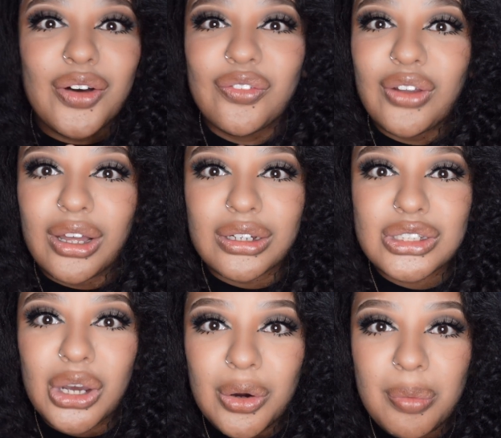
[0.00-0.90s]

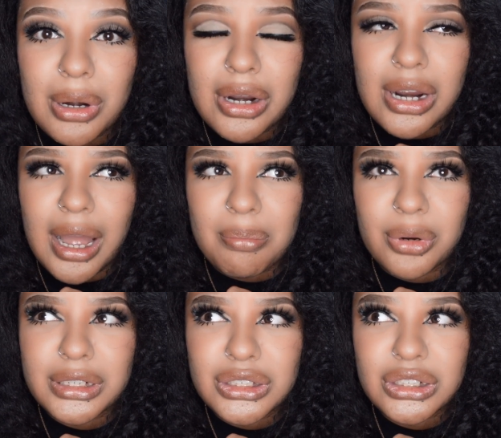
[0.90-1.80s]
Vlogtober. I'm
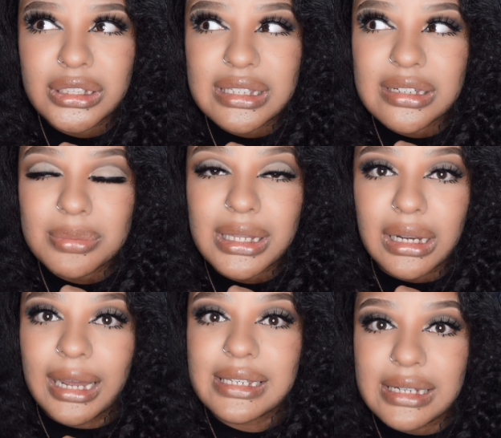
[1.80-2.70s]
pretty sure this is gonna be the
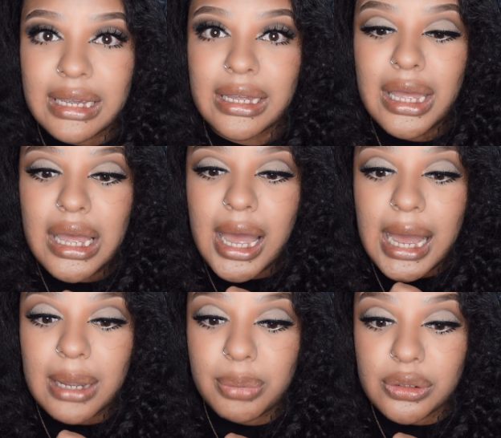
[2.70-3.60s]
last day
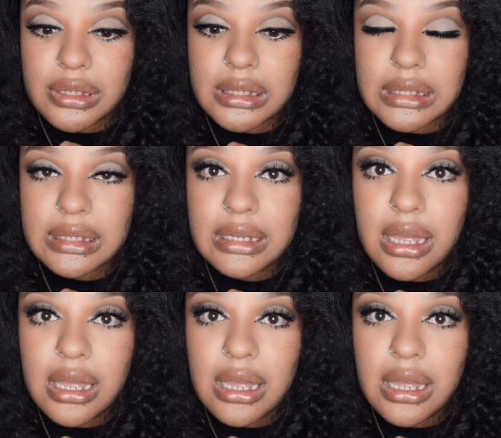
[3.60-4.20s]
I'm posting,